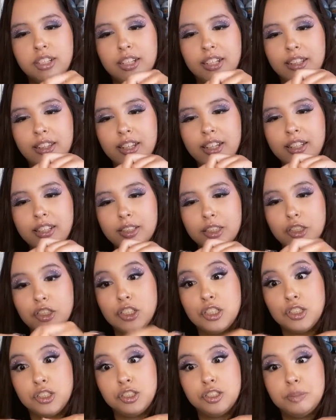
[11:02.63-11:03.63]
I think
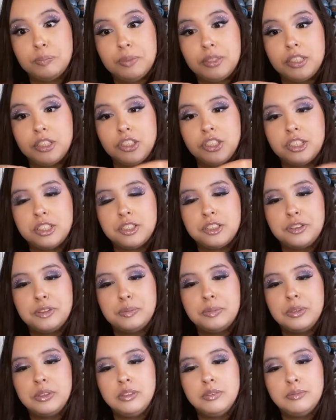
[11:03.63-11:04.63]
it should be
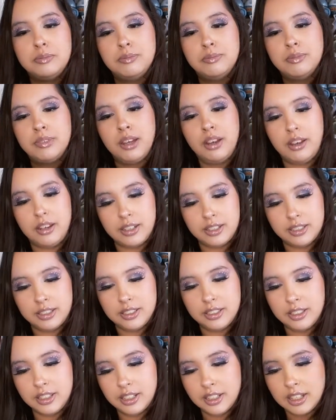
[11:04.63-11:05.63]
adjustable,
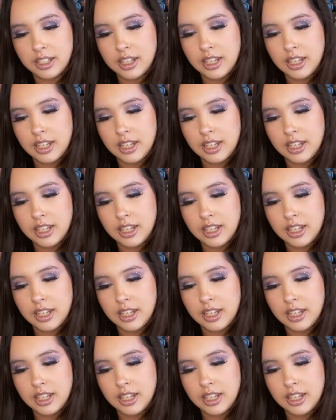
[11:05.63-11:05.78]
honestly.